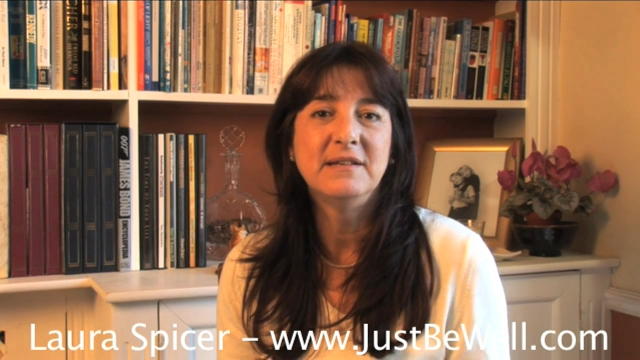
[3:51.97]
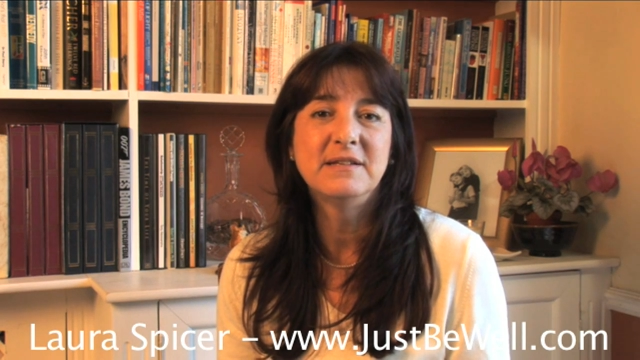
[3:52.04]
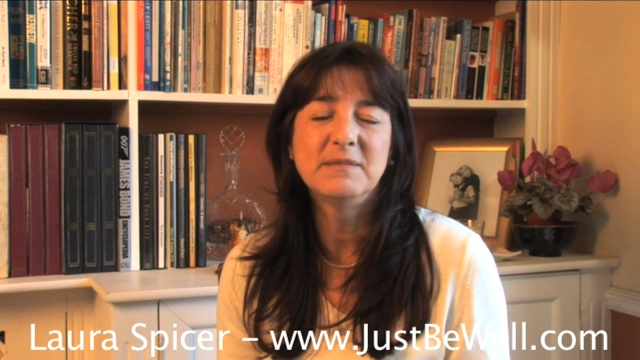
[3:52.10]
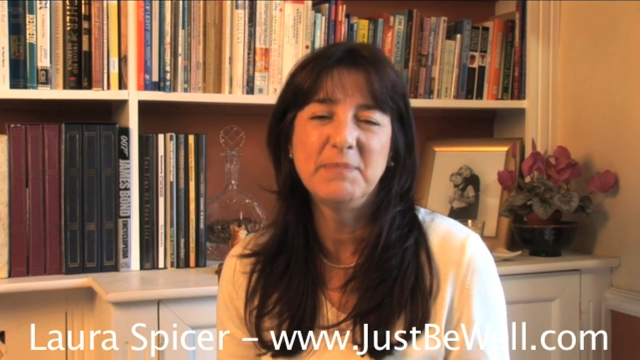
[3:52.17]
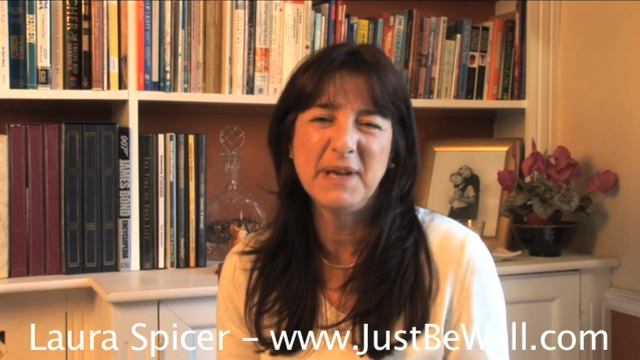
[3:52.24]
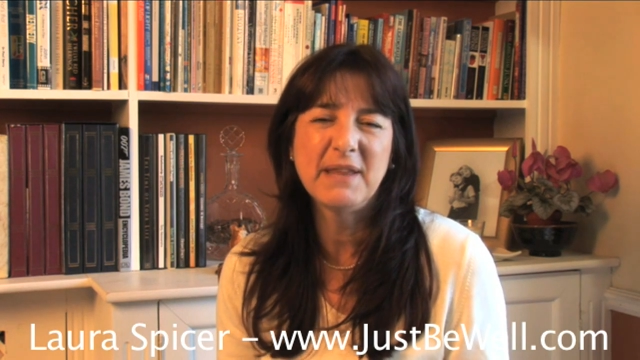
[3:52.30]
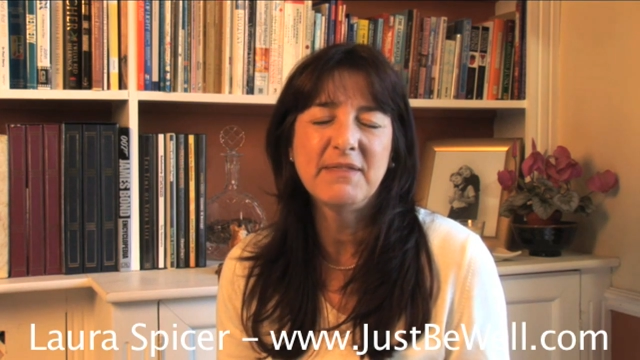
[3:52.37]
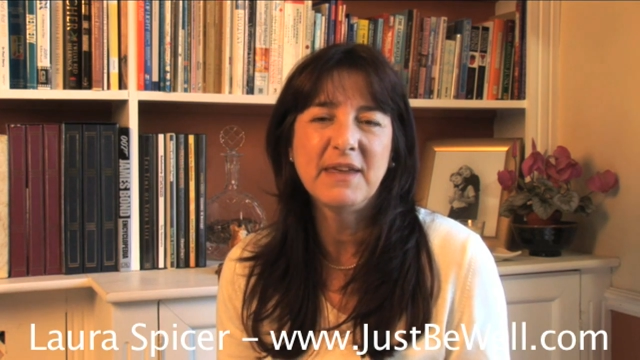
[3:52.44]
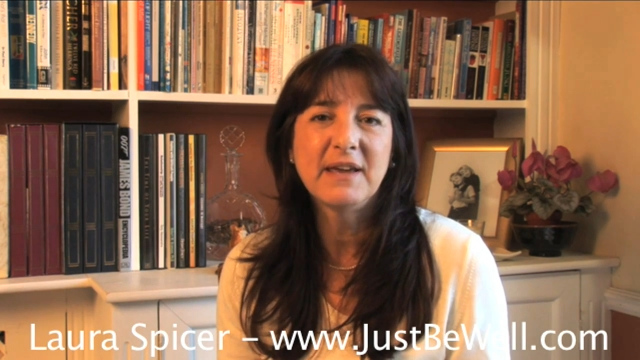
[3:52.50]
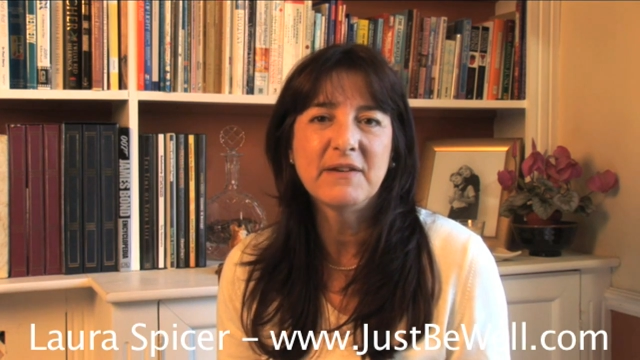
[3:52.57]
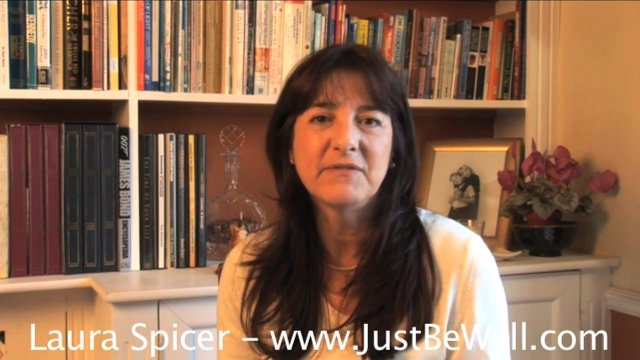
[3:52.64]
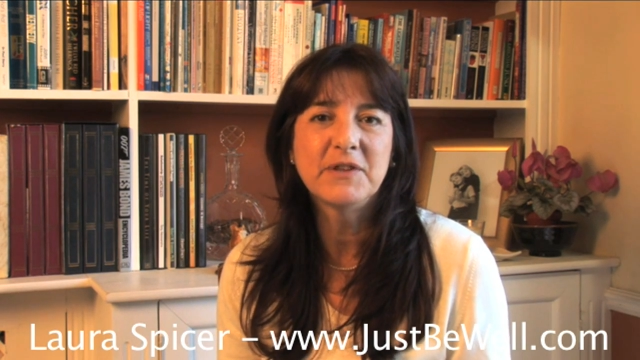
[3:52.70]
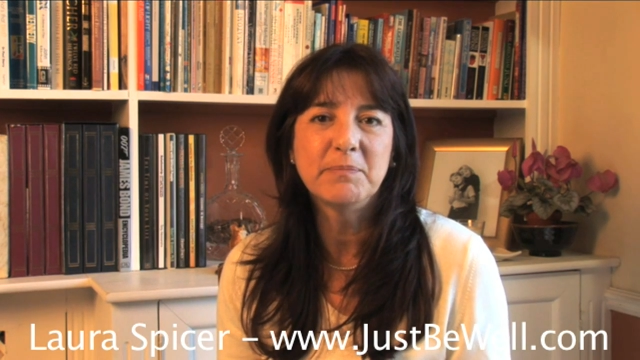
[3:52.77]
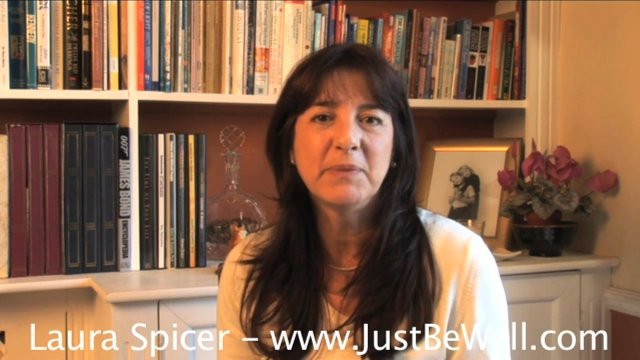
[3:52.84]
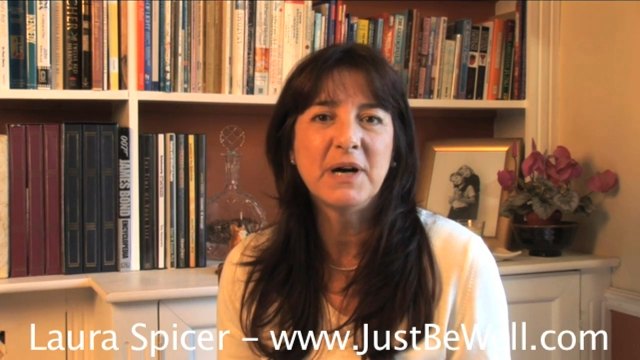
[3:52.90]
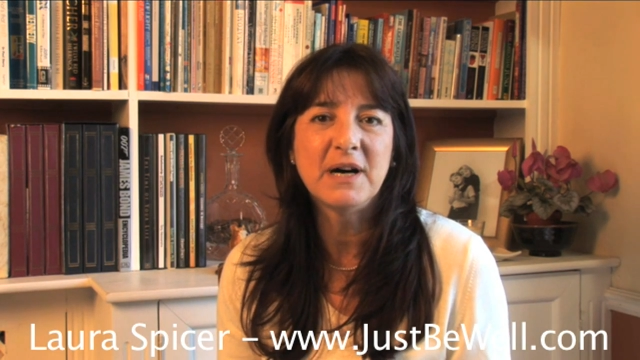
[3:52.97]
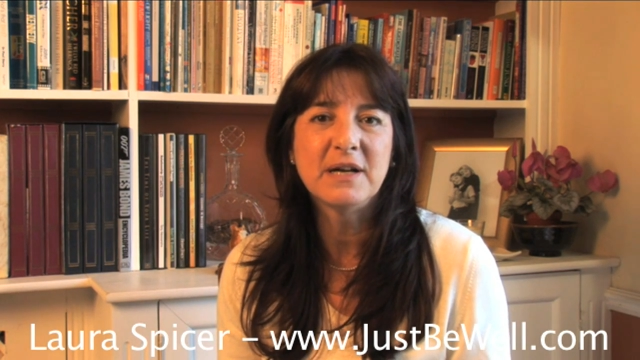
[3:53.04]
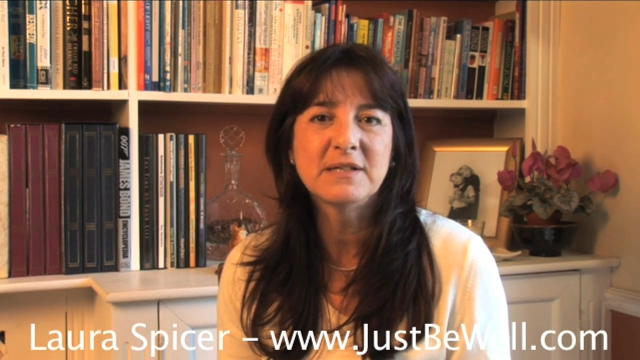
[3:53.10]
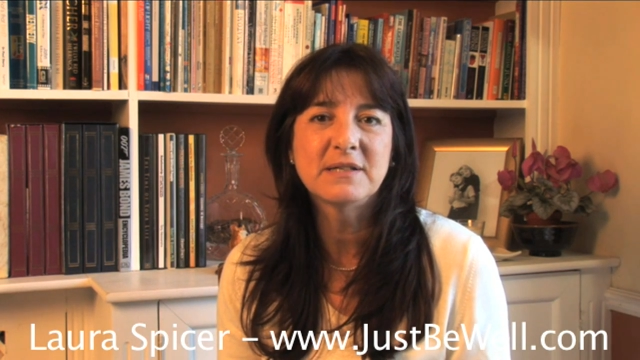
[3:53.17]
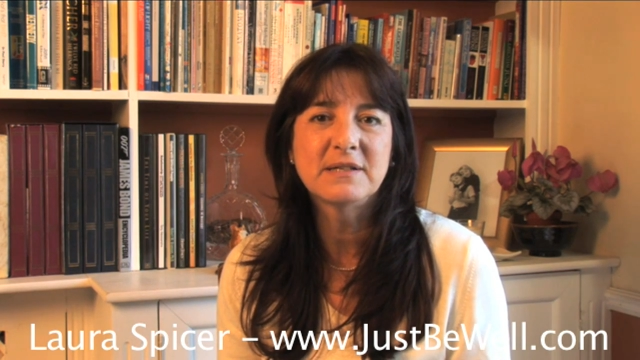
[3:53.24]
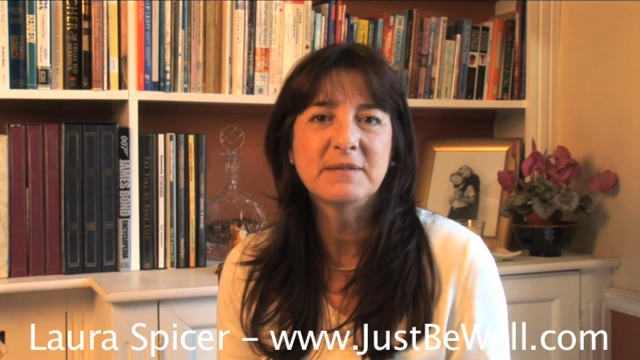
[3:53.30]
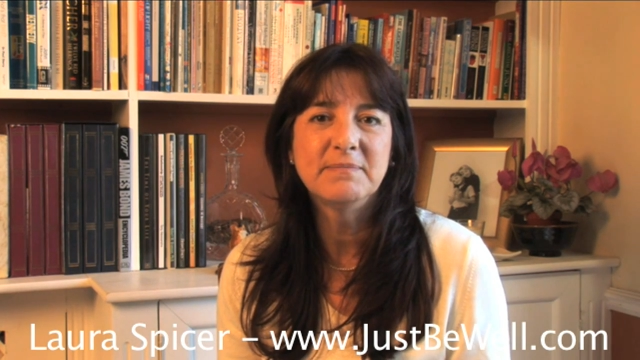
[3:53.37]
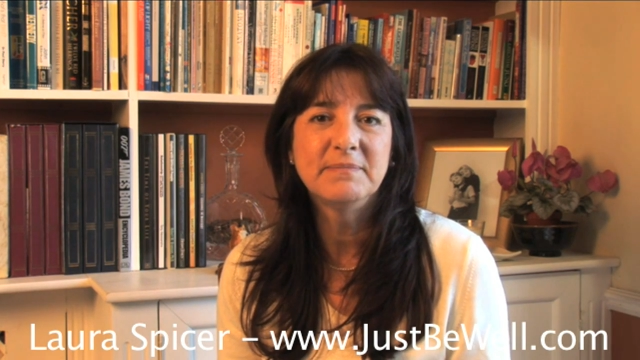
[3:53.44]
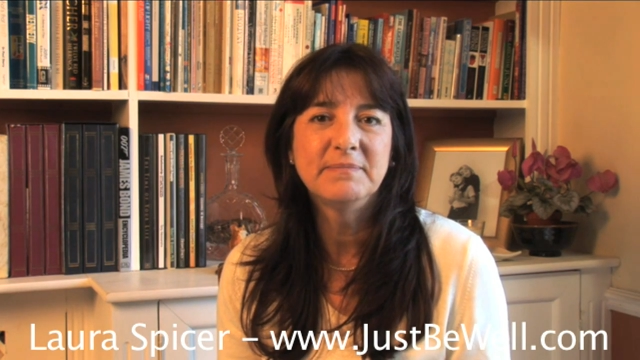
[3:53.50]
to be a thing of the past.